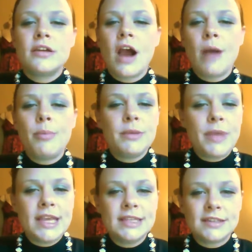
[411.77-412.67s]
Copy
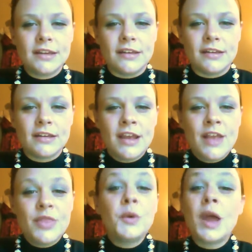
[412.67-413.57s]
and paste it.
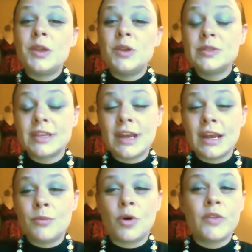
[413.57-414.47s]
They're not using it
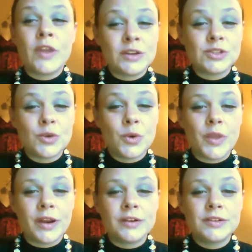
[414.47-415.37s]
anymore. They already
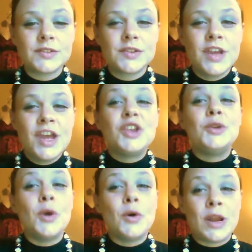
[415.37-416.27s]
sold theirs.
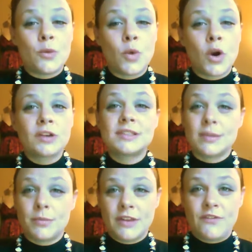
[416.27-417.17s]
You know that it worked.
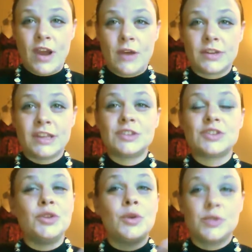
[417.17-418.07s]
Somebody found it.
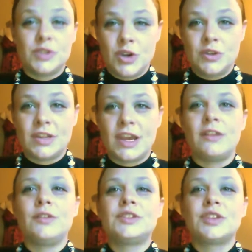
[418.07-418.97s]
So you know it's a good
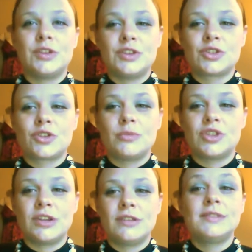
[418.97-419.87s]
title. It's a good
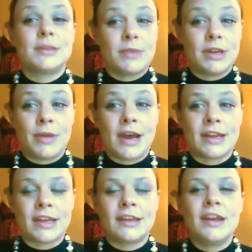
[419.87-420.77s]
description. Somebody
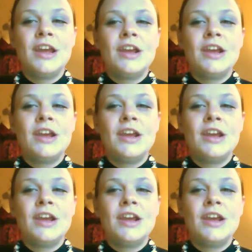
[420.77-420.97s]
bought it.